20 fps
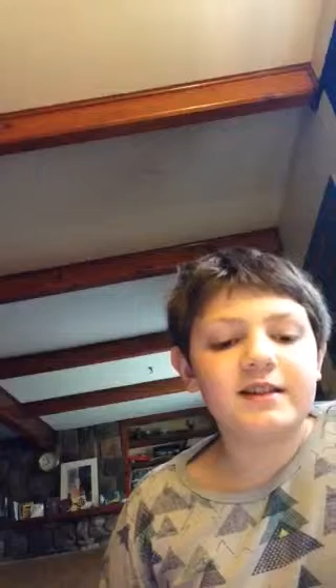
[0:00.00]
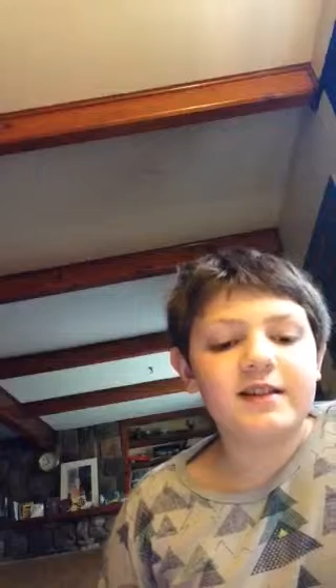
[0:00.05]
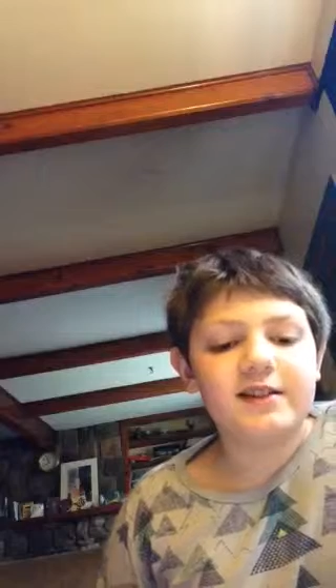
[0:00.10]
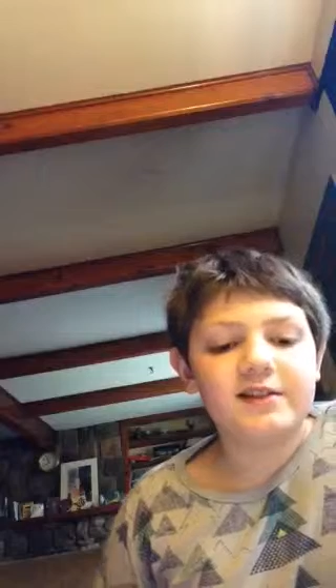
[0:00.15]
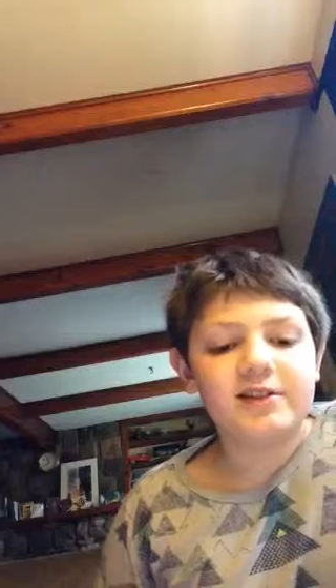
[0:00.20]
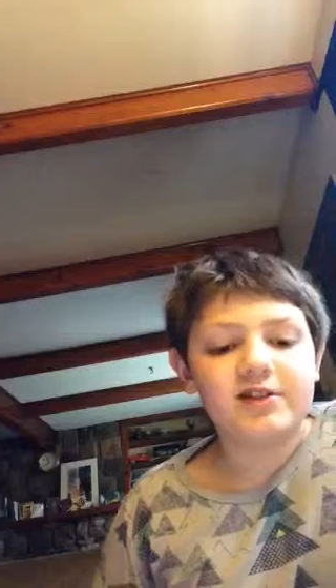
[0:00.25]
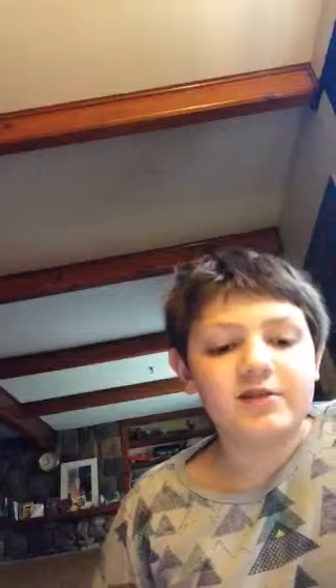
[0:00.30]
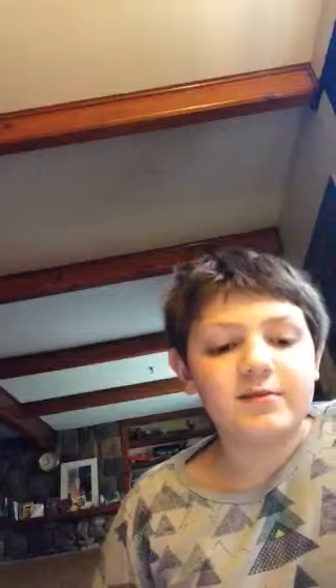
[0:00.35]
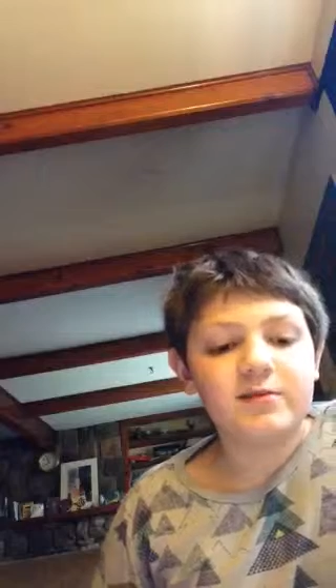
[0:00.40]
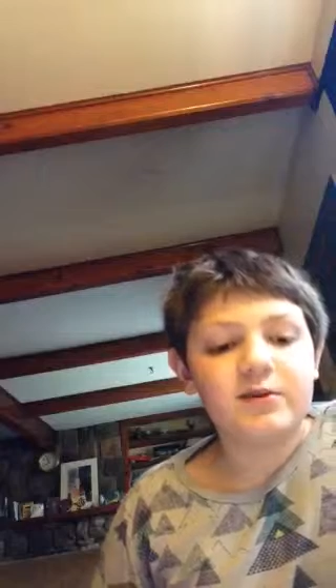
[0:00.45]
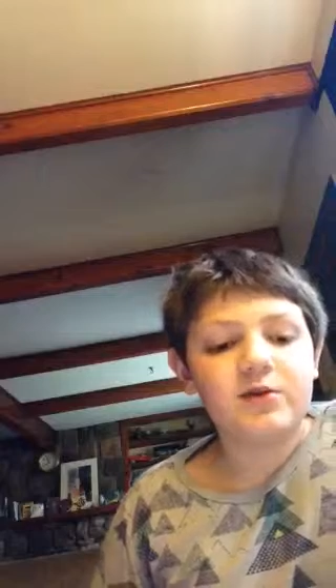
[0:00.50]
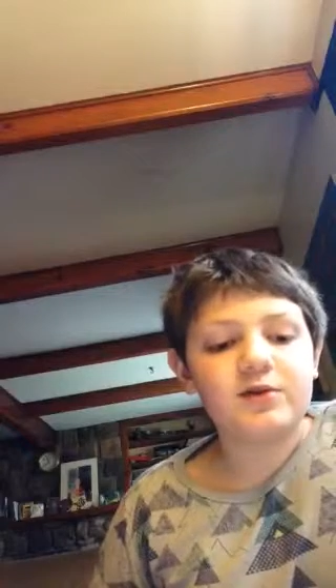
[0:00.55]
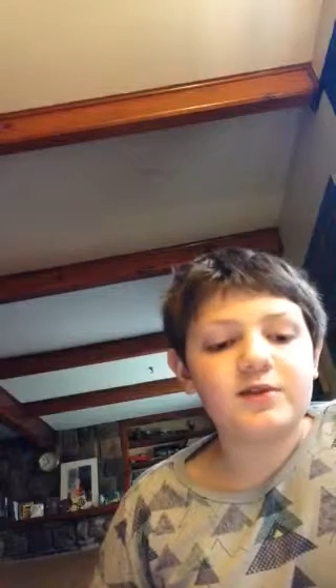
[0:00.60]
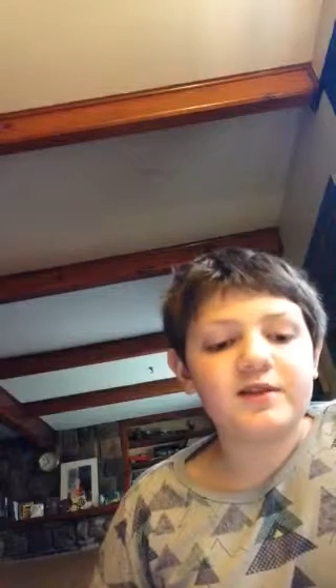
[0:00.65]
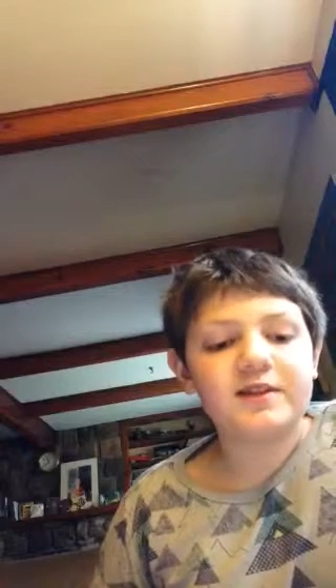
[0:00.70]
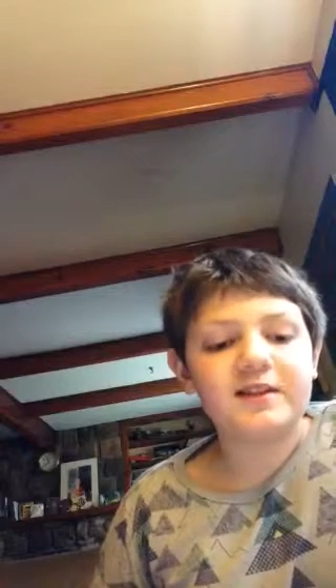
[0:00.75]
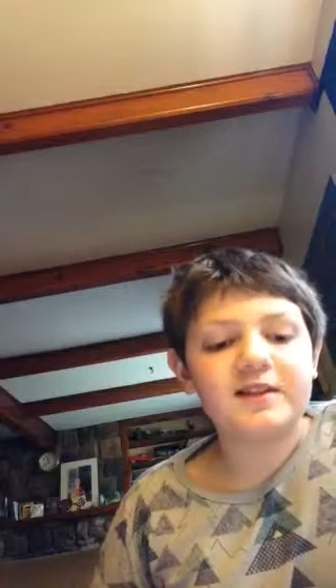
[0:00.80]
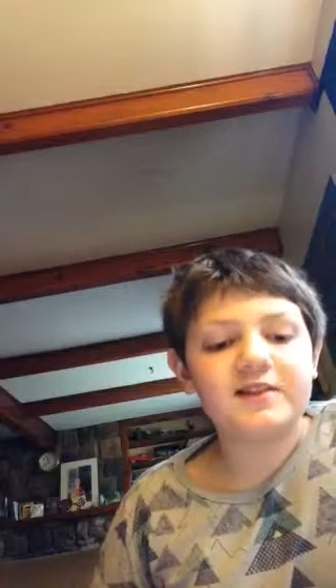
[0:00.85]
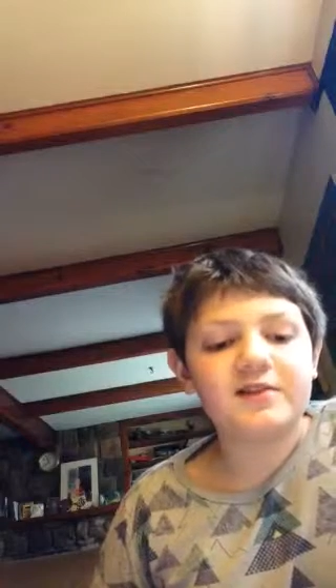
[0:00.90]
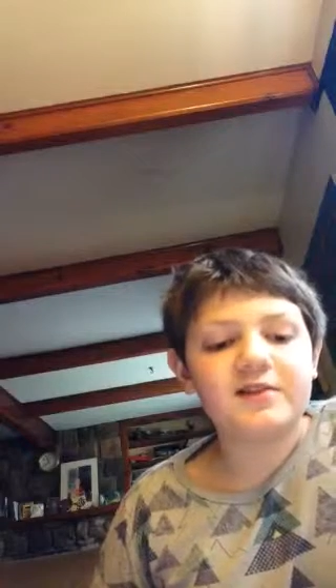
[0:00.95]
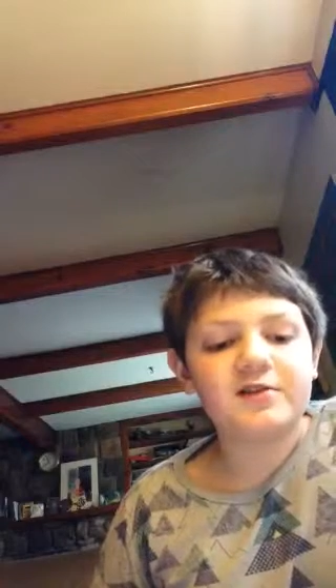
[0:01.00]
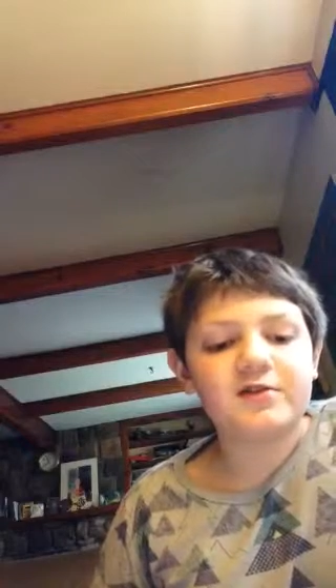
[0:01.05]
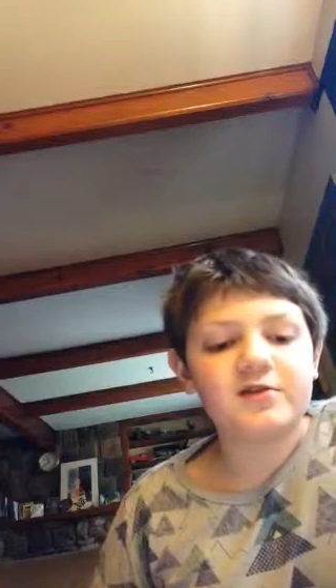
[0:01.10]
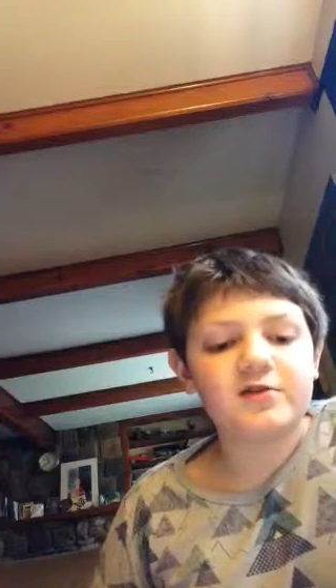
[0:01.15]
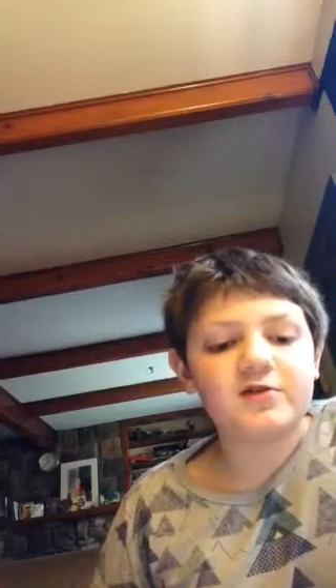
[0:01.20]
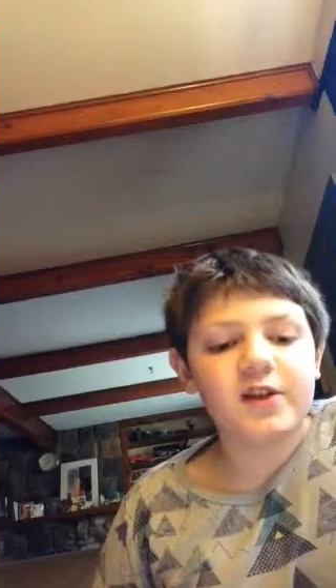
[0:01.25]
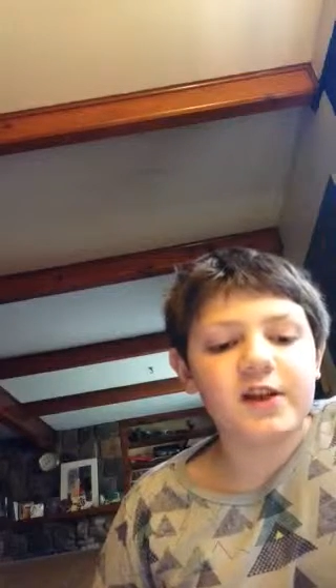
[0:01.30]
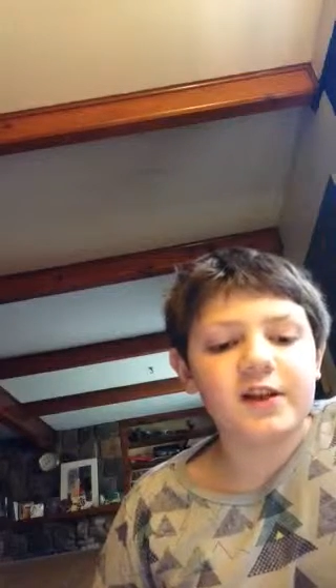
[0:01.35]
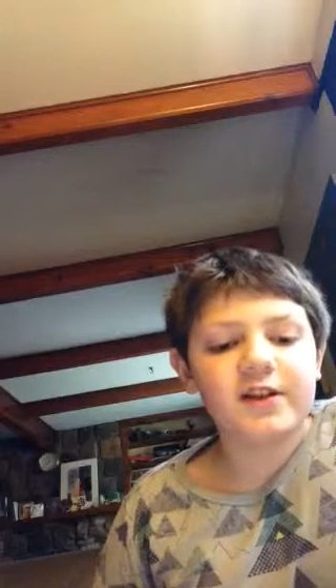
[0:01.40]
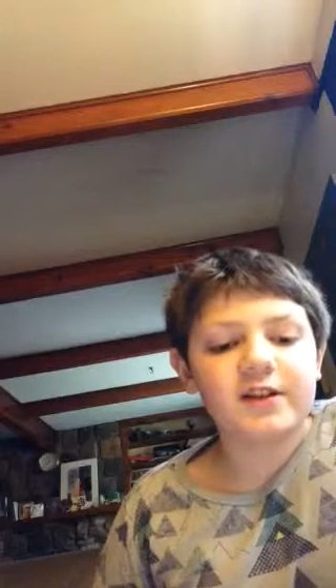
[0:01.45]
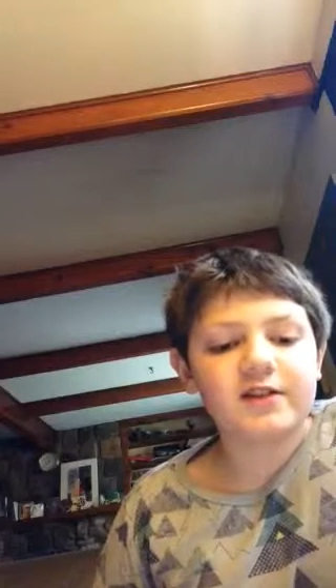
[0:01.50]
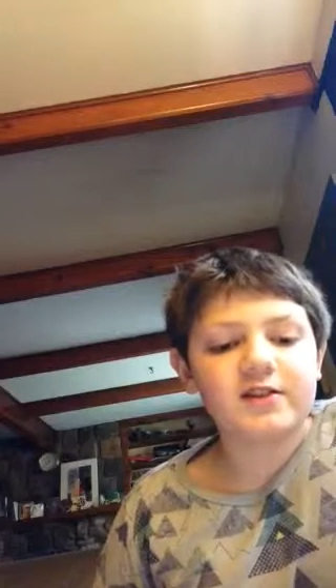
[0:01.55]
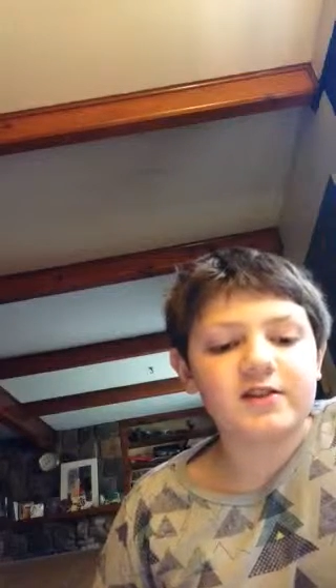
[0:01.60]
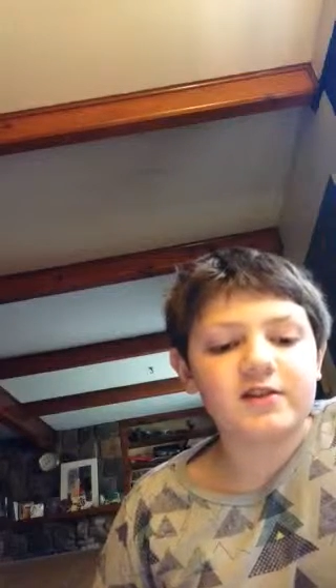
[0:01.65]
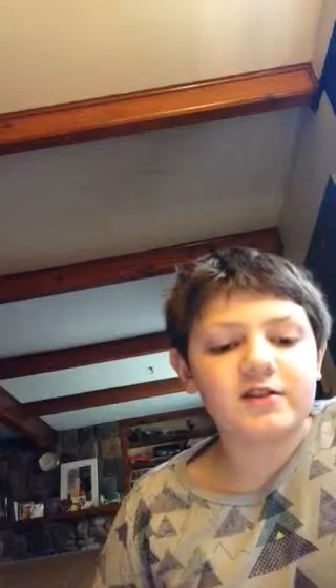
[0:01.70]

nature, most Eastern dragons